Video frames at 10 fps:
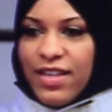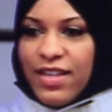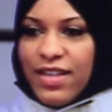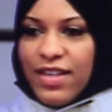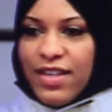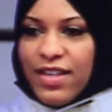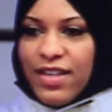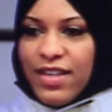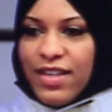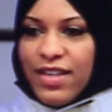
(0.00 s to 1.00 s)

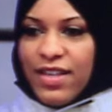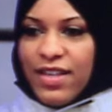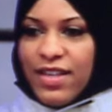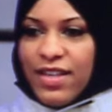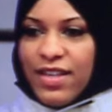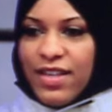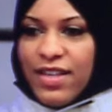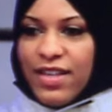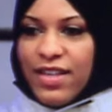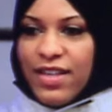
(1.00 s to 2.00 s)

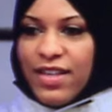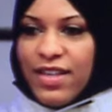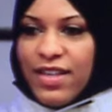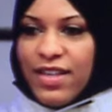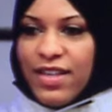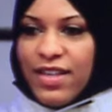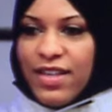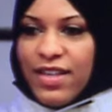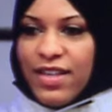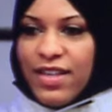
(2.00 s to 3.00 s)

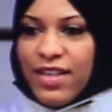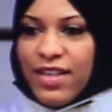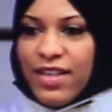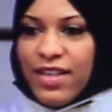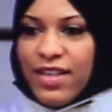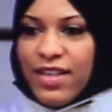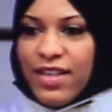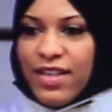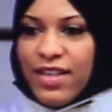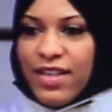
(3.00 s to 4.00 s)

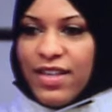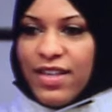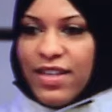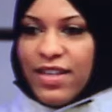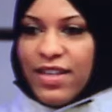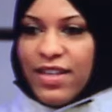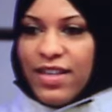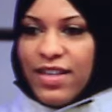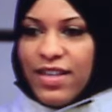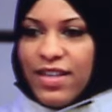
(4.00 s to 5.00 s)

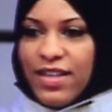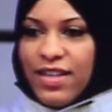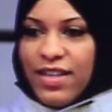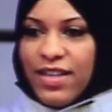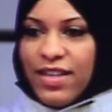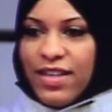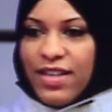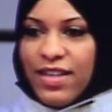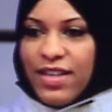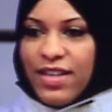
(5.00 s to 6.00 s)

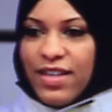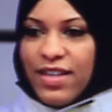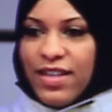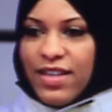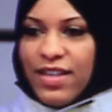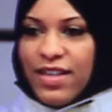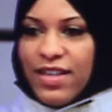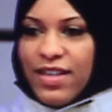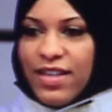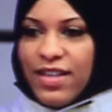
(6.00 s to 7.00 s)

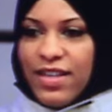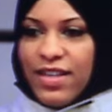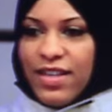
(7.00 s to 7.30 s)
This person isn't speaking.